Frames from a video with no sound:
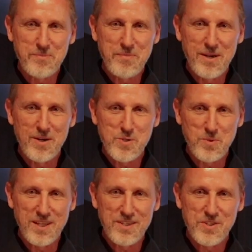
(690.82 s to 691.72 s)
the marriage
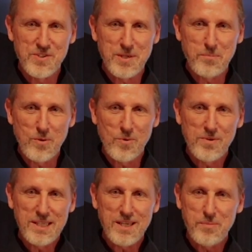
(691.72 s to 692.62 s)
relationship, but we're
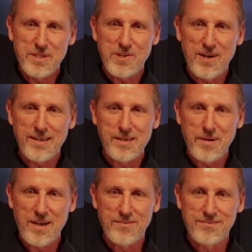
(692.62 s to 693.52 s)
really going to be talking
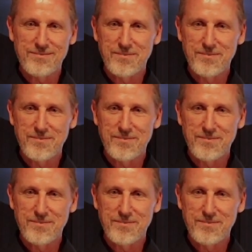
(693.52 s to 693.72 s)
about,